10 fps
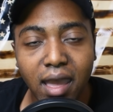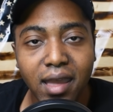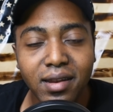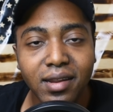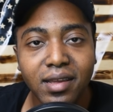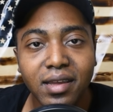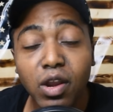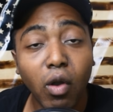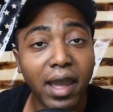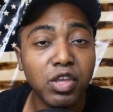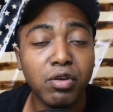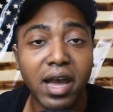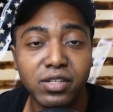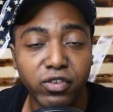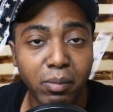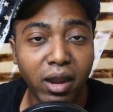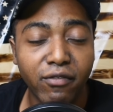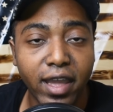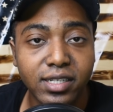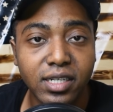And I know how you guys feel
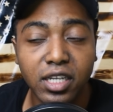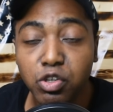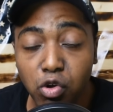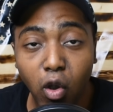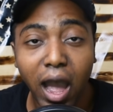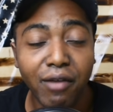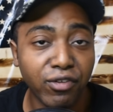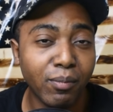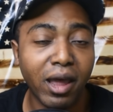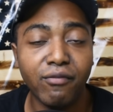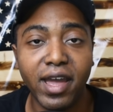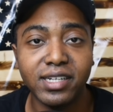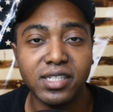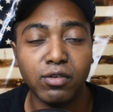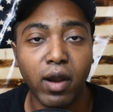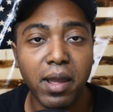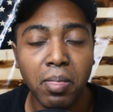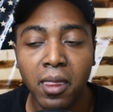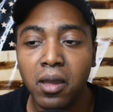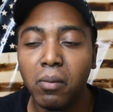about the vaccine. You know how I feel about the vaccine,
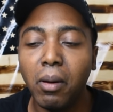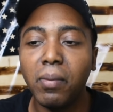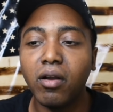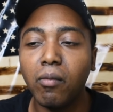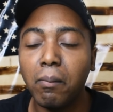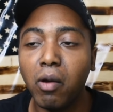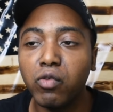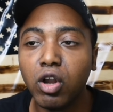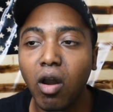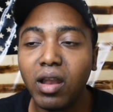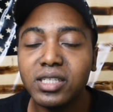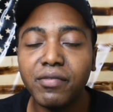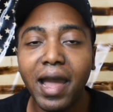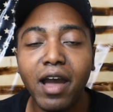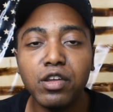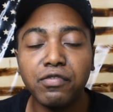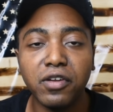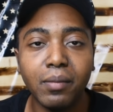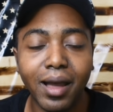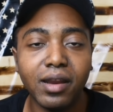right? But regardless of how
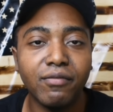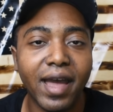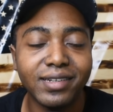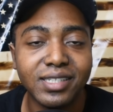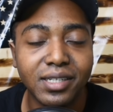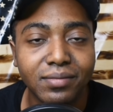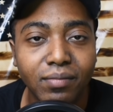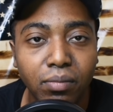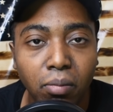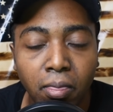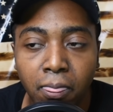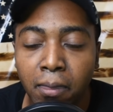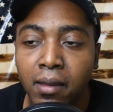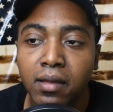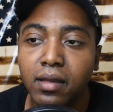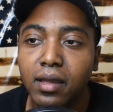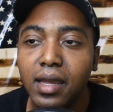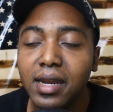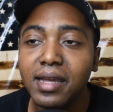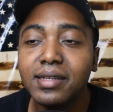you feel about the vaccine,
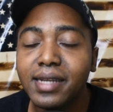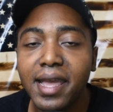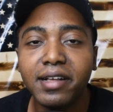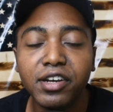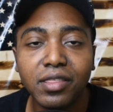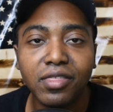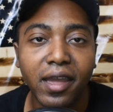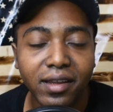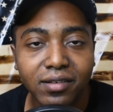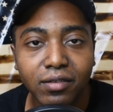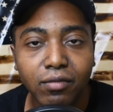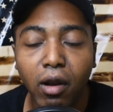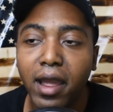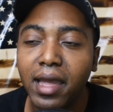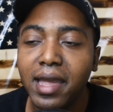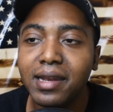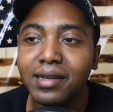it is a good thing, right?